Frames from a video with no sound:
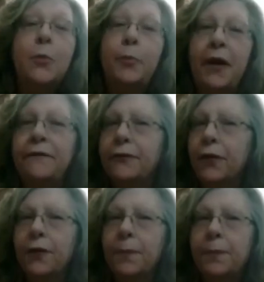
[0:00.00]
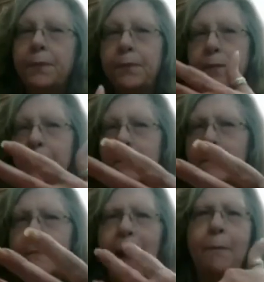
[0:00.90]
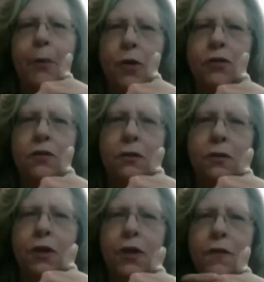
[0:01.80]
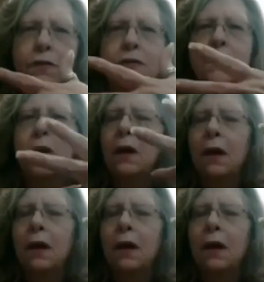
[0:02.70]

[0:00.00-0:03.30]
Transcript: But for my personal use,